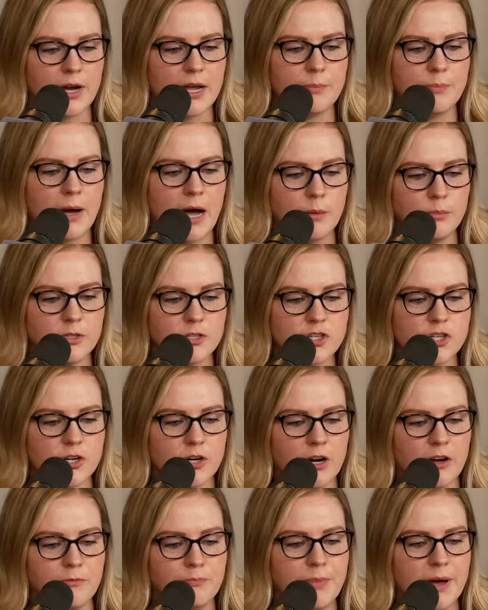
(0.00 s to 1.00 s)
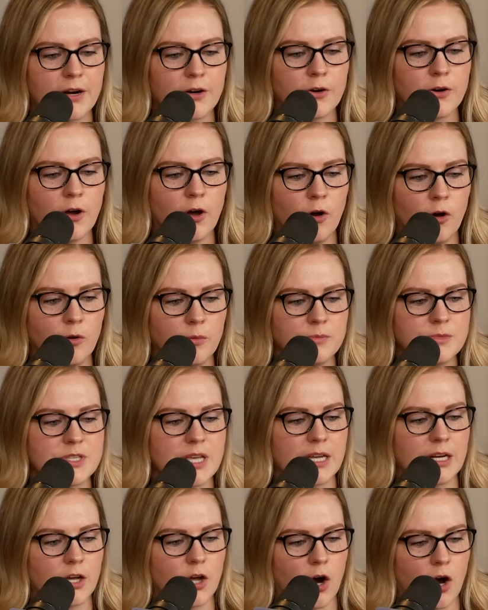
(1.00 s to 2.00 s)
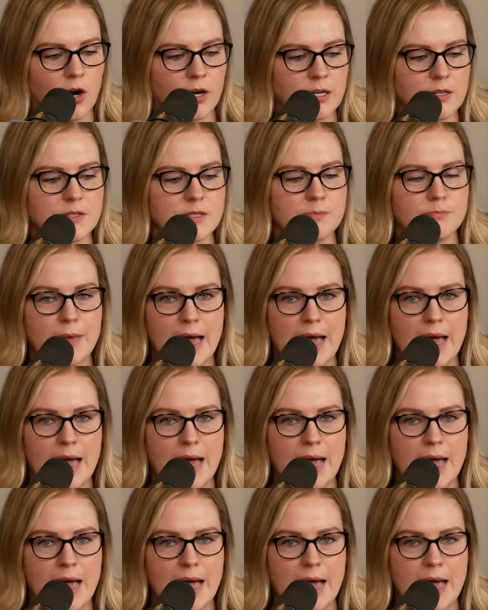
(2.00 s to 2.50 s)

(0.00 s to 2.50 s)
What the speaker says: a publisher of Better Homes and Gardens